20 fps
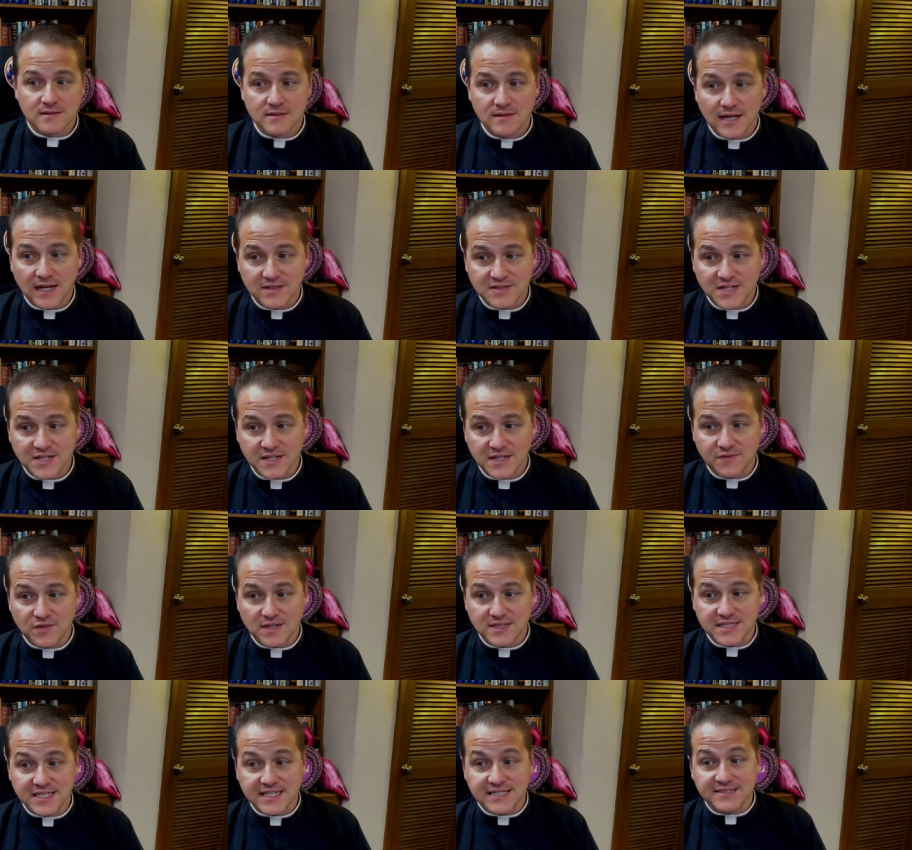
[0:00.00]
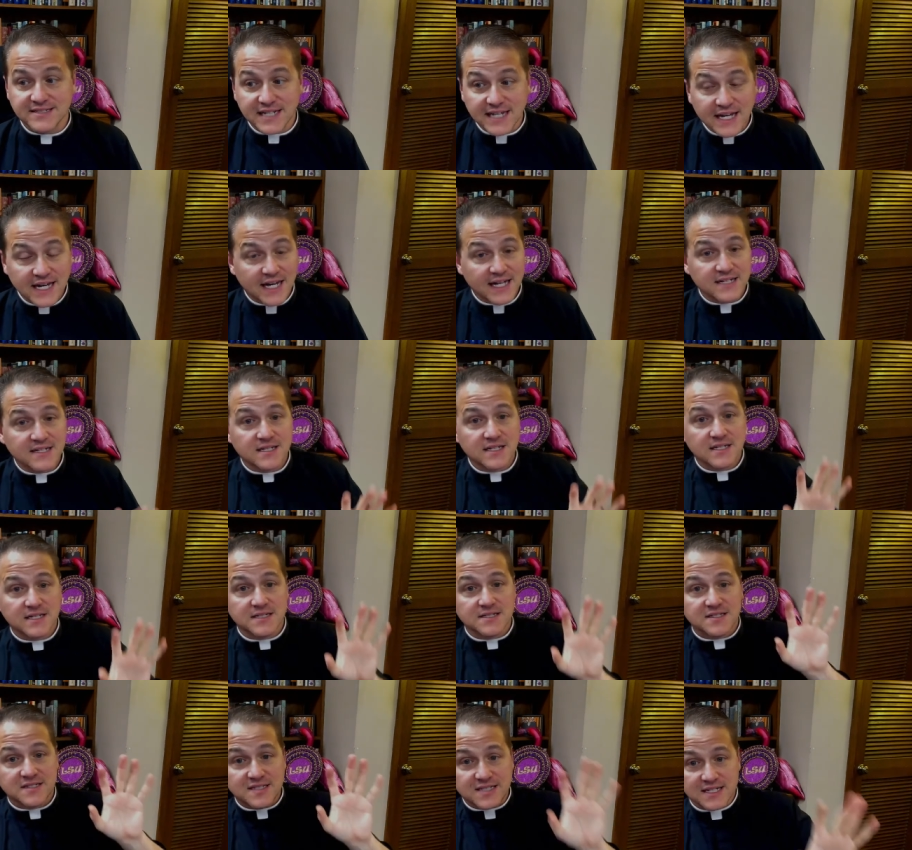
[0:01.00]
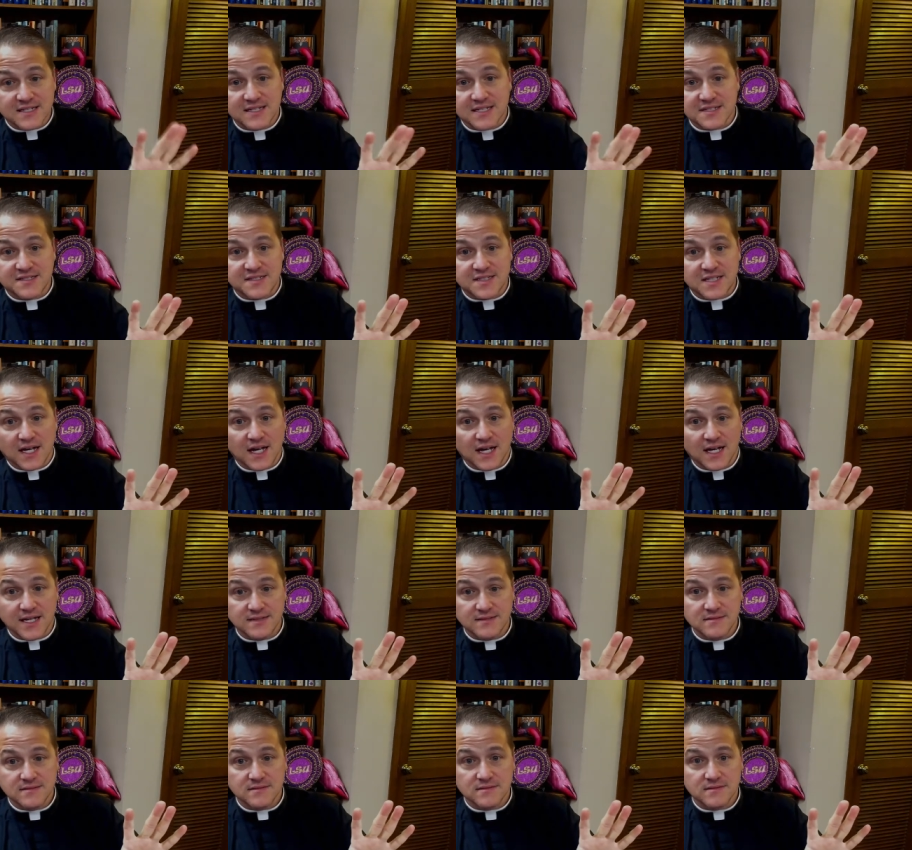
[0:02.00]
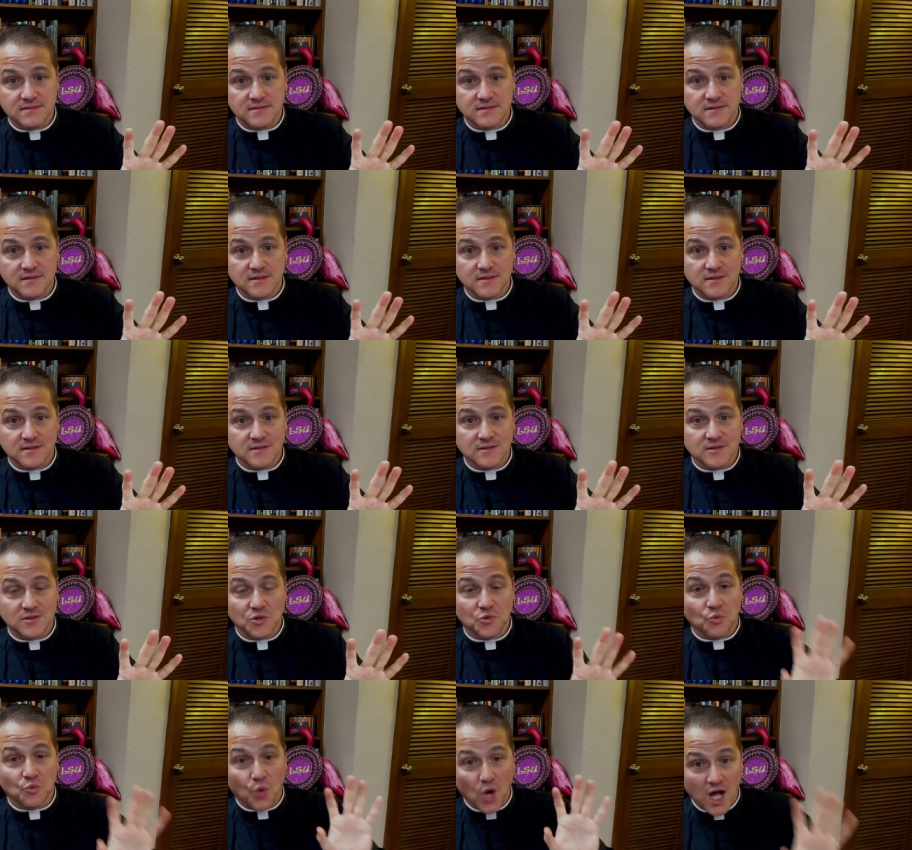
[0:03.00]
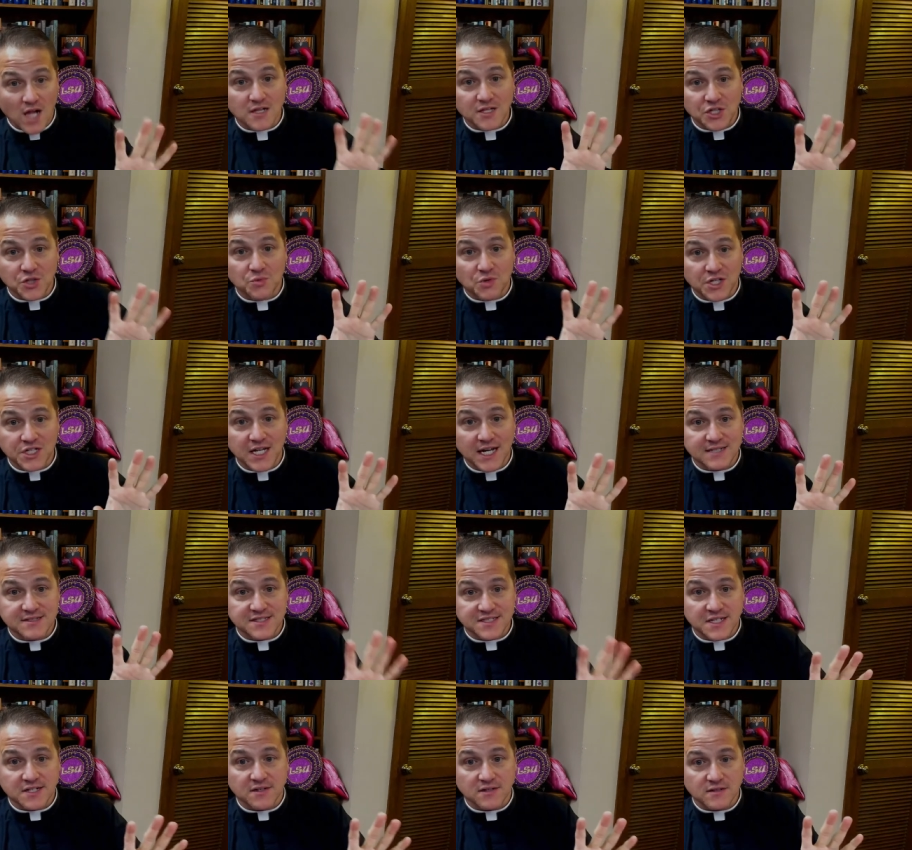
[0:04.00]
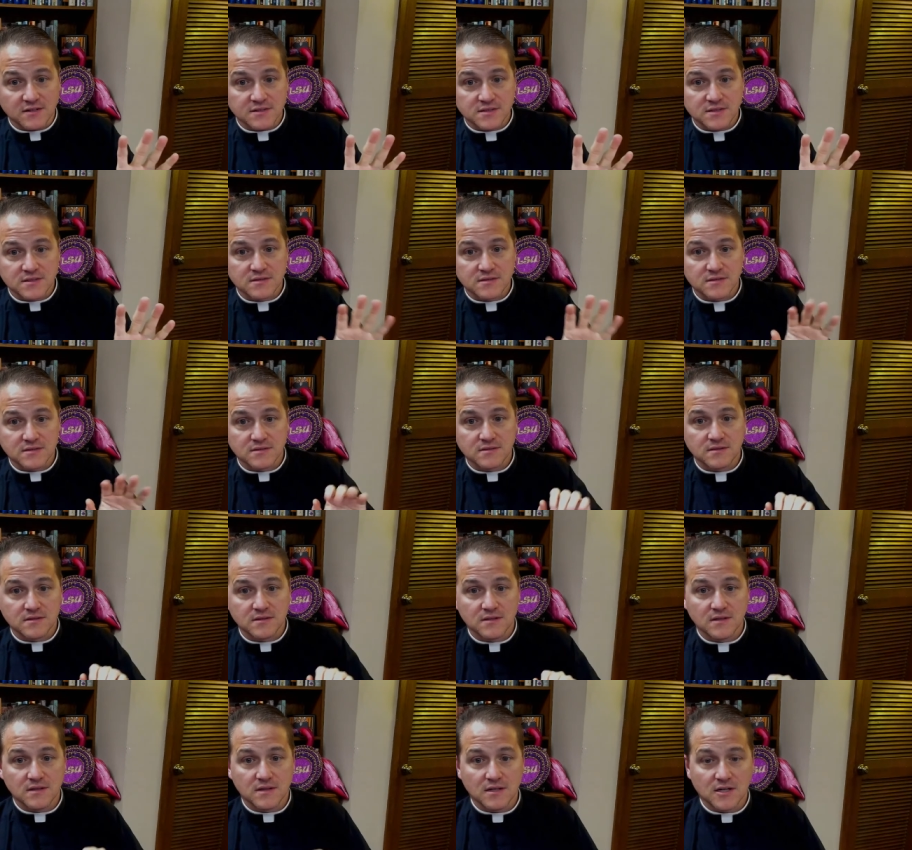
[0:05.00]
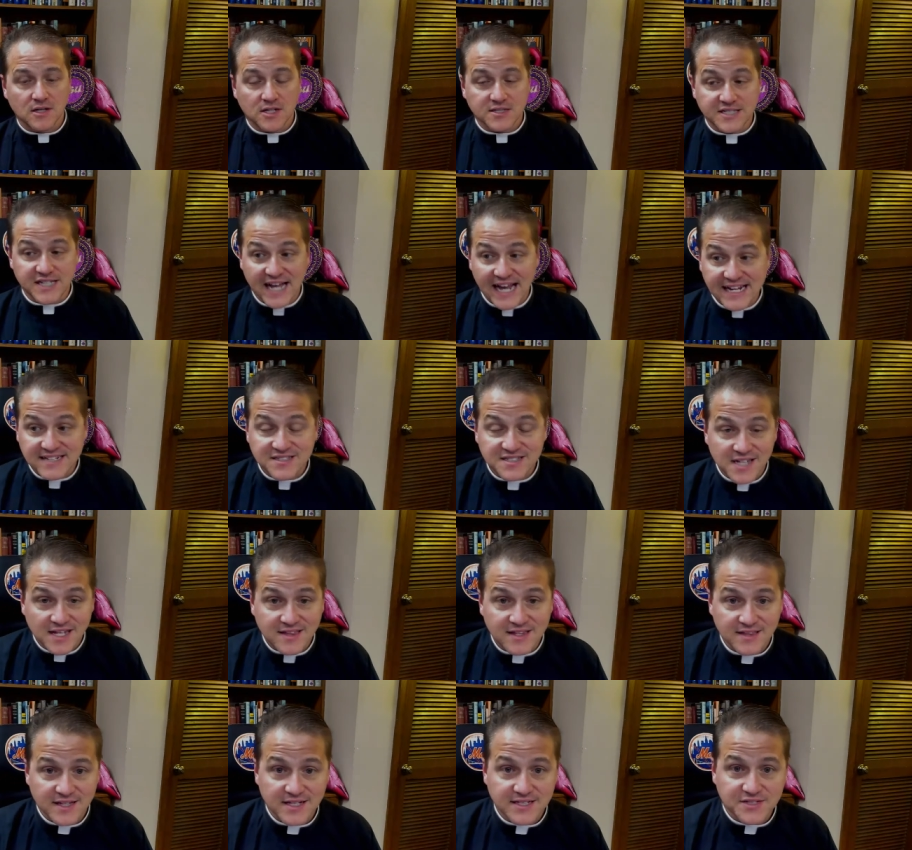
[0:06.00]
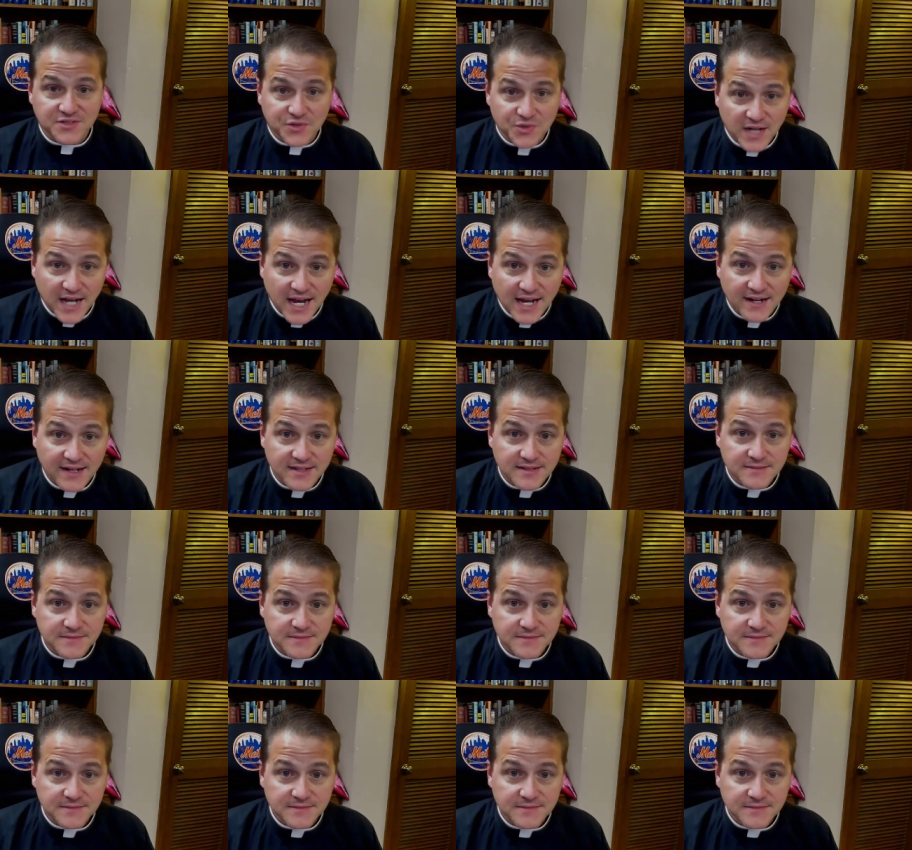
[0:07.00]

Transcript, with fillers: outside of Christ. He did send his son while you were yet sinners because he hates nothing that he's created.